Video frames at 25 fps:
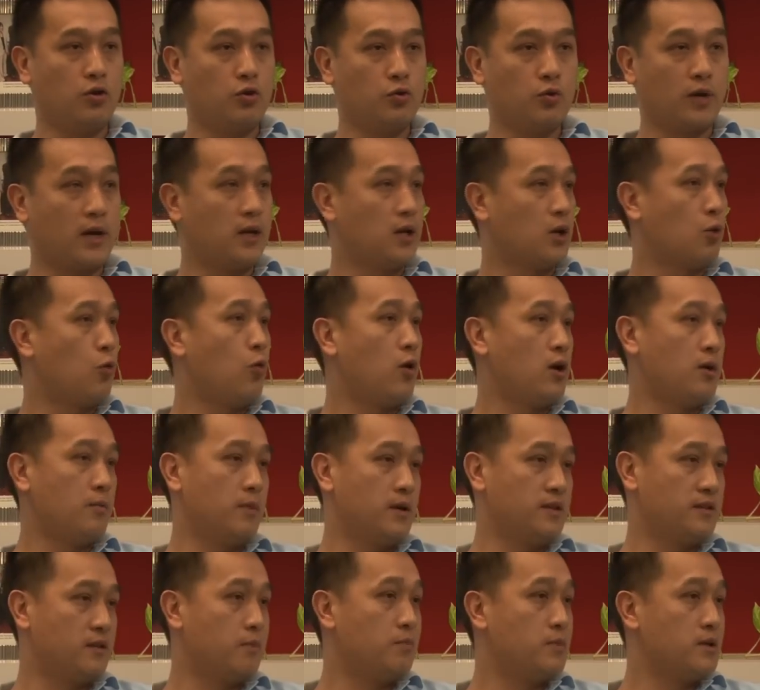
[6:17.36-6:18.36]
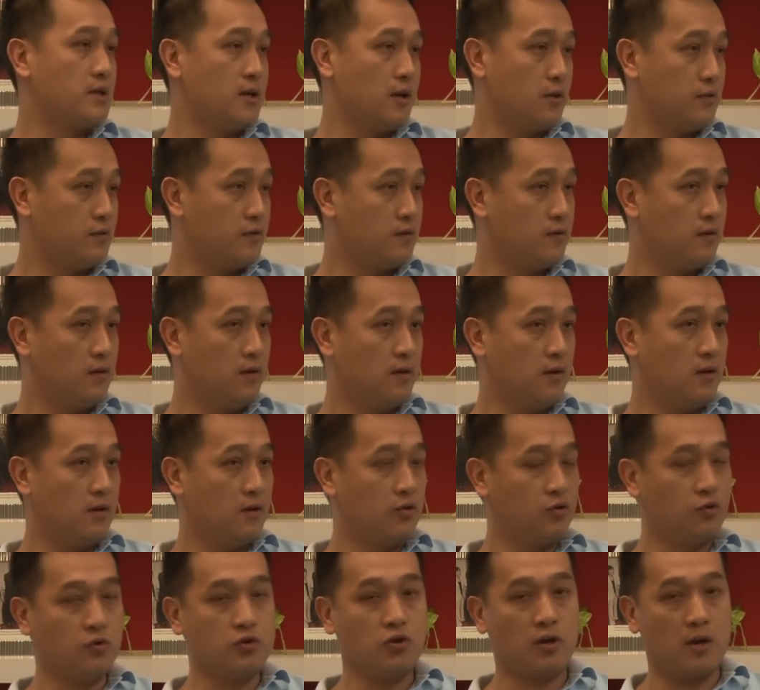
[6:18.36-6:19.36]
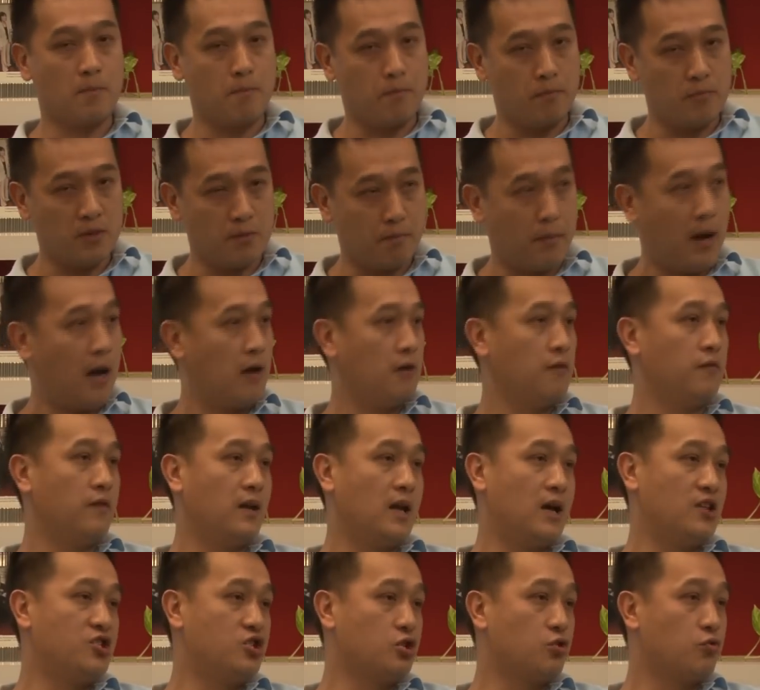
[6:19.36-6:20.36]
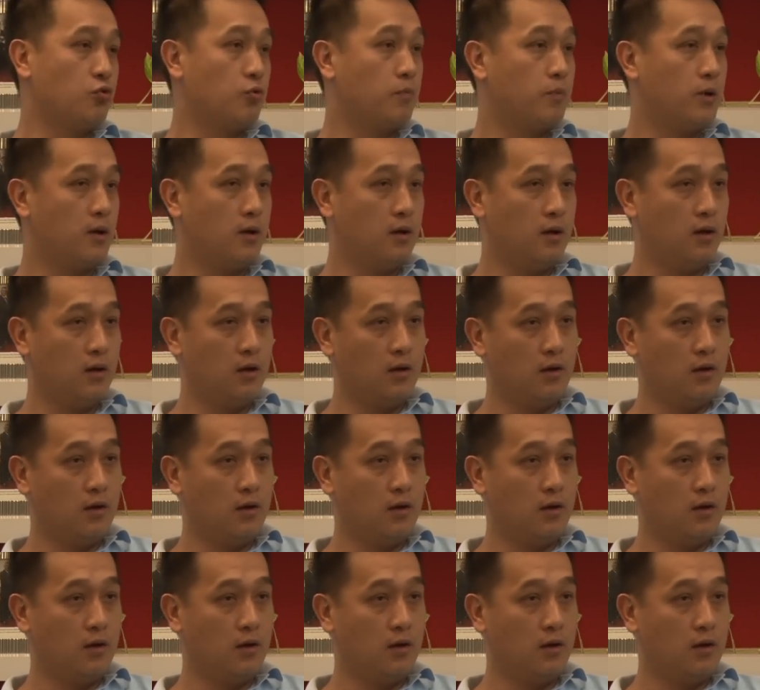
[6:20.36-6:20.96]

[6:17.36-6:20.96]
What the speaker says: or you get acquired by somebody else, so you can be part of a larger group.